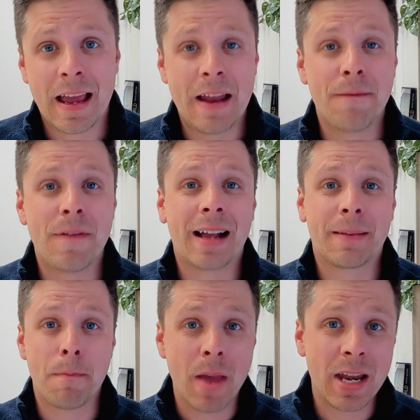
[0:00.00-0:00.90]
In fact,
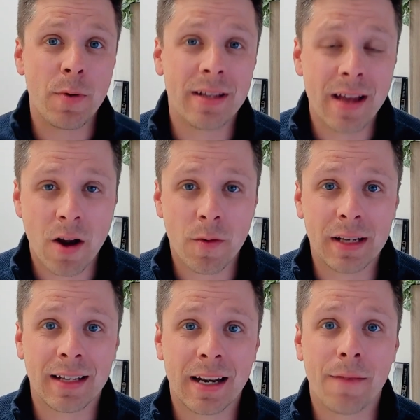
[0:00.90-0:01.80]
many
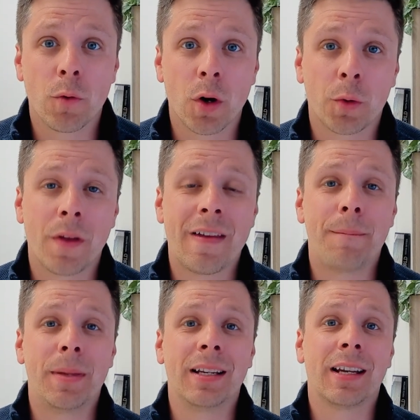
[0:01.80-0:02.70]
retirees that I've worked with
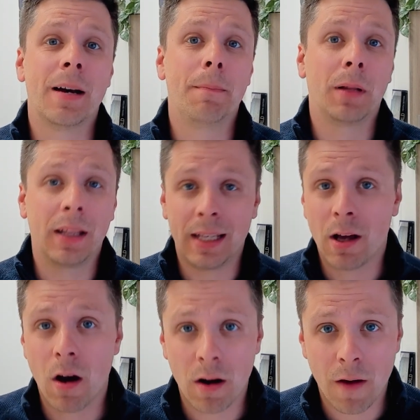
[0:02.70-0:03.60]
have been completely
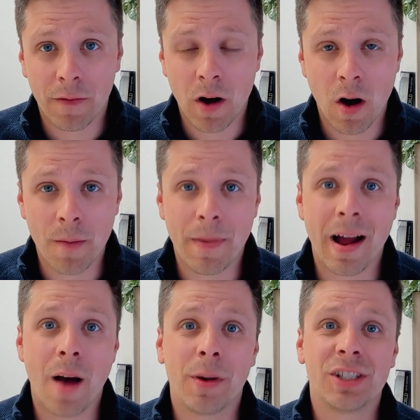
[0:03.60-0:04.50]
caught off guard by
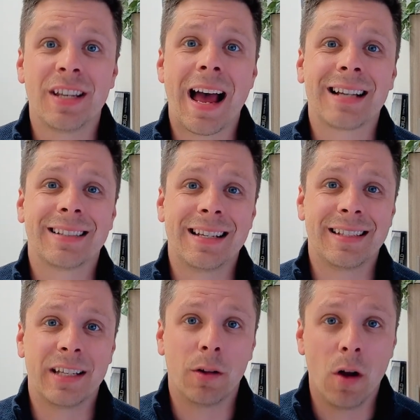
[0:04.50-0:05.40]
how much tax they
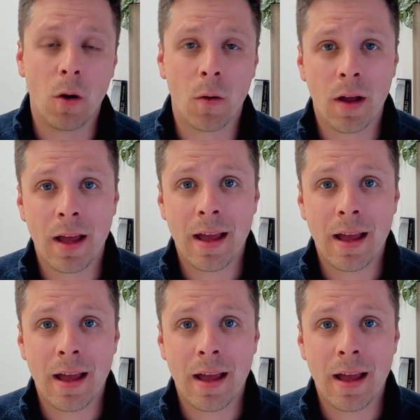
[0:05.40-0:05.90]
still owe.